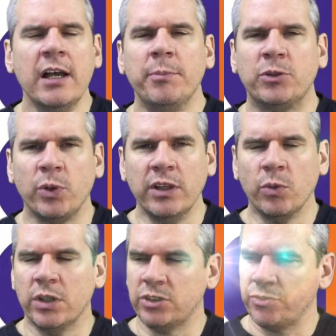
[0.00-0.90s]
between the
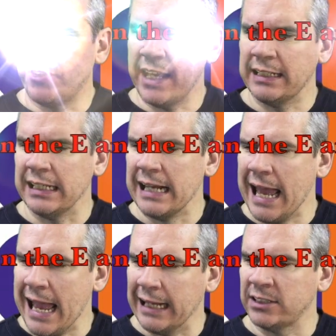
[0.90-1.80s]
words Fed and
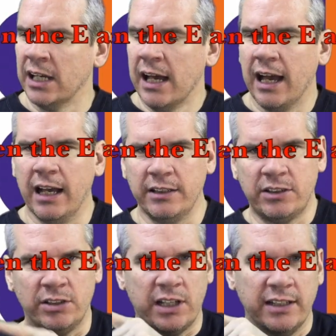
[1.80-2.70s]
X
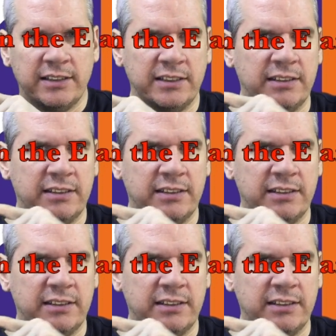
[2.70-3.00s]
to kind of